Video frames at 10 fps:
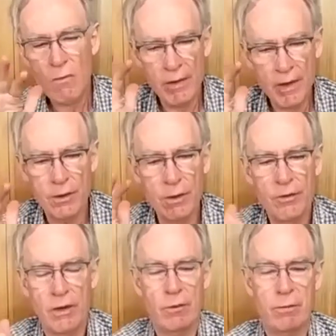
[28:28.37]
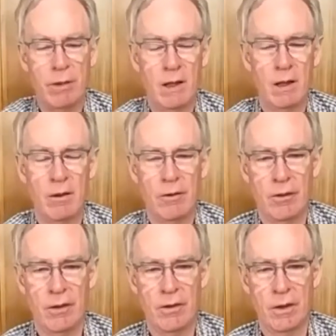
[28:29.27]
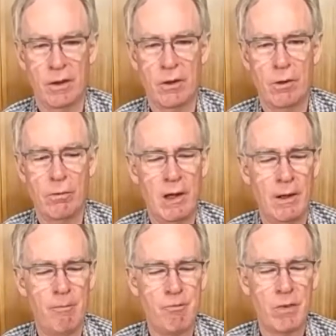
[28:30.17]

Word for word: They do several Pinots at Colmar.